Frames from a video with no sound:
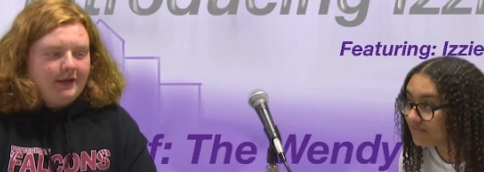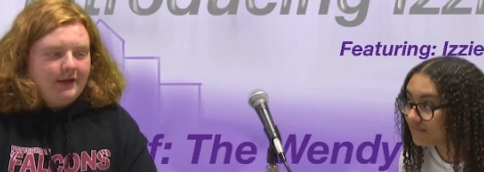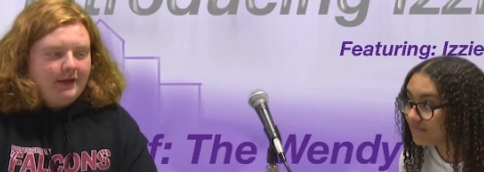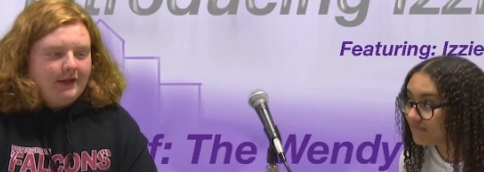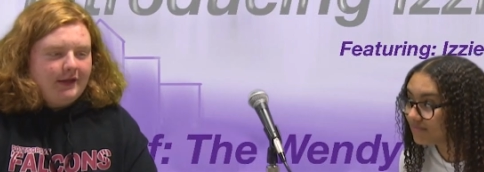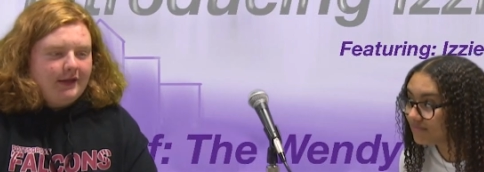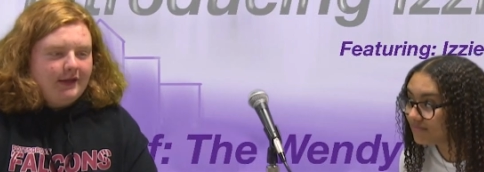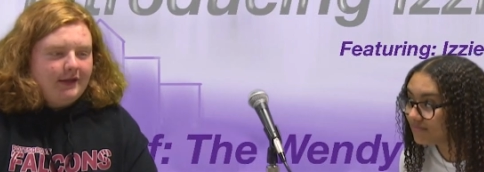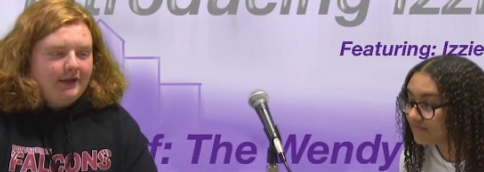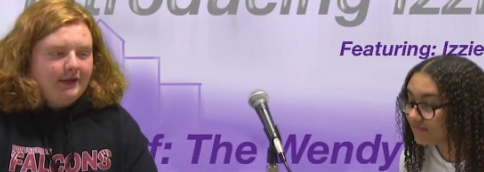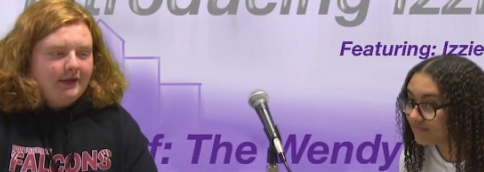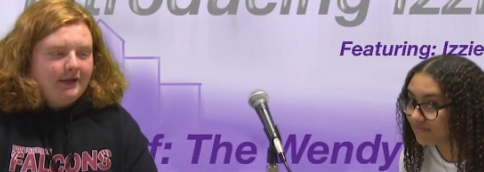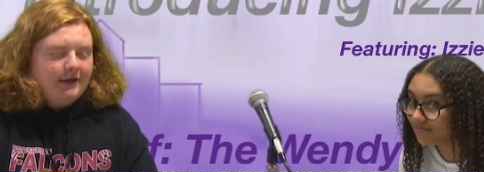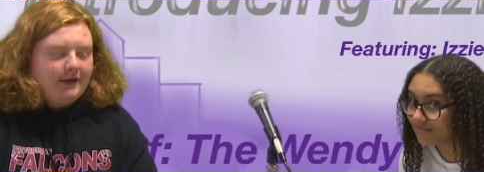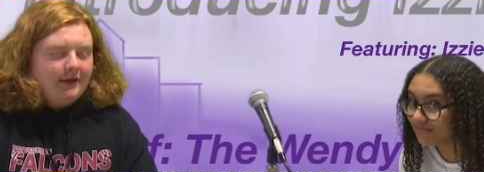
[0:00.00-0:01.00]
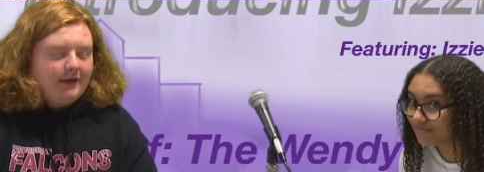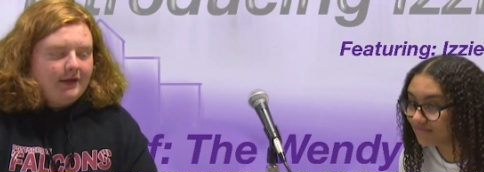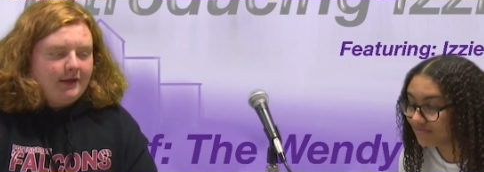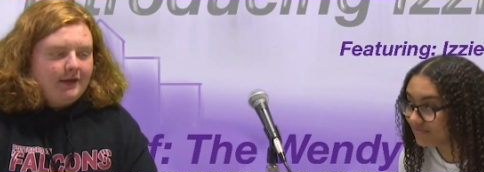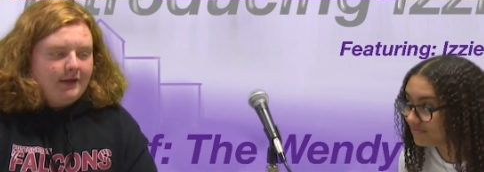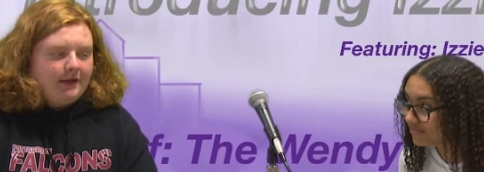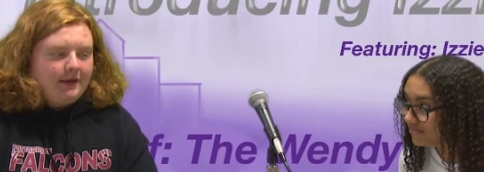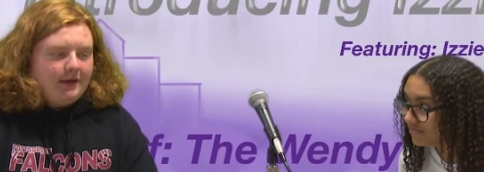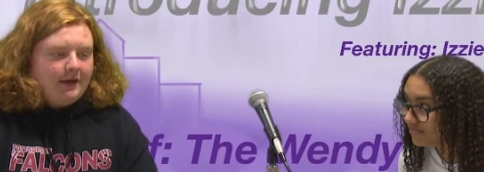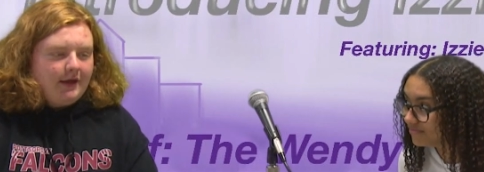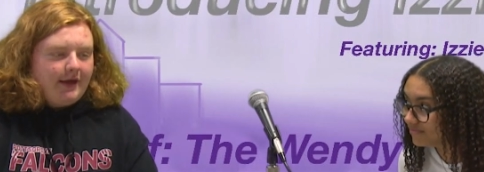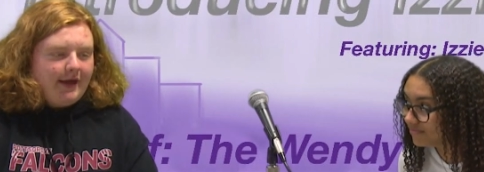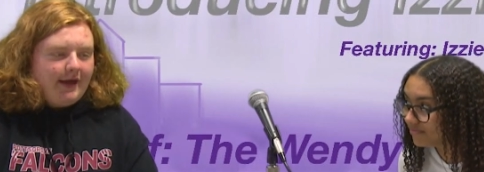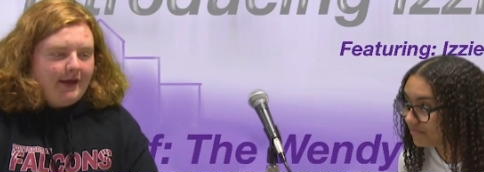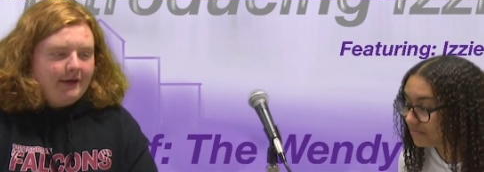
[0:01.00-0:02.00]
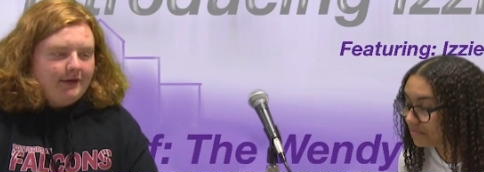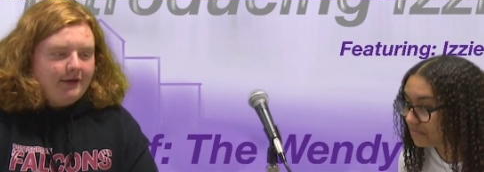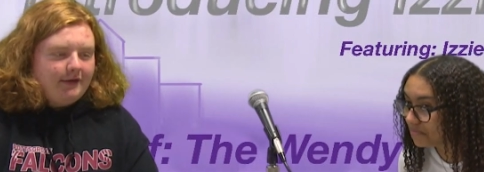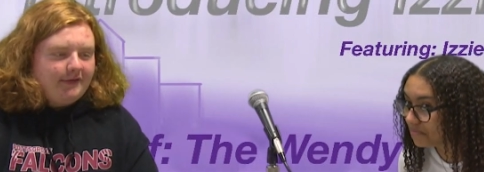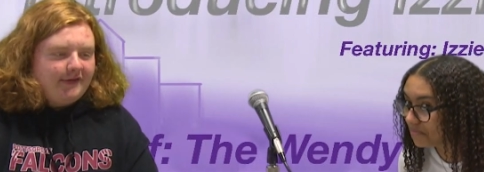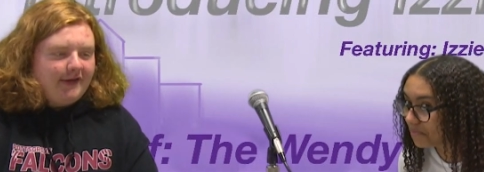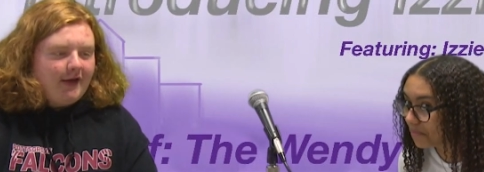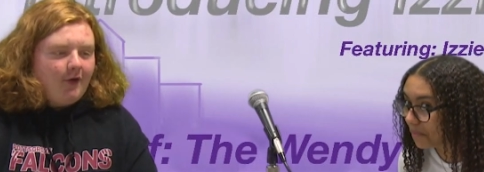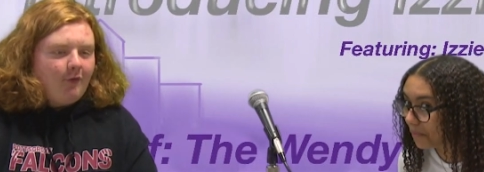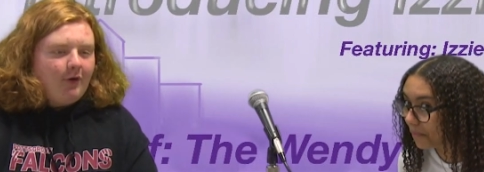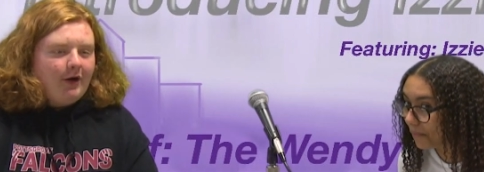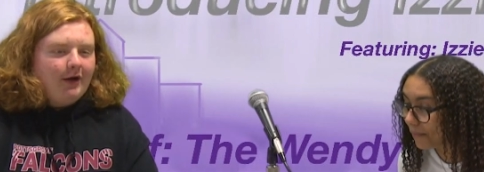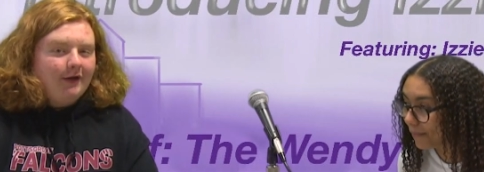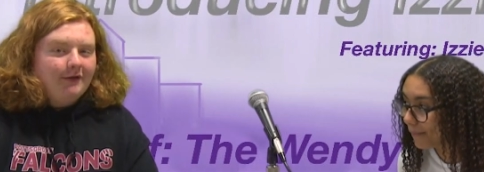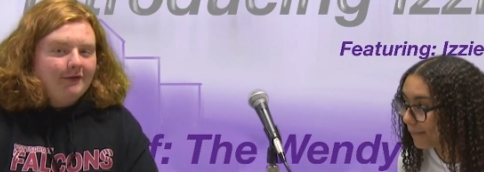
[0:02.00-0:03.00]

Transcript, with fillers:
Speaker 1: E N T L Y.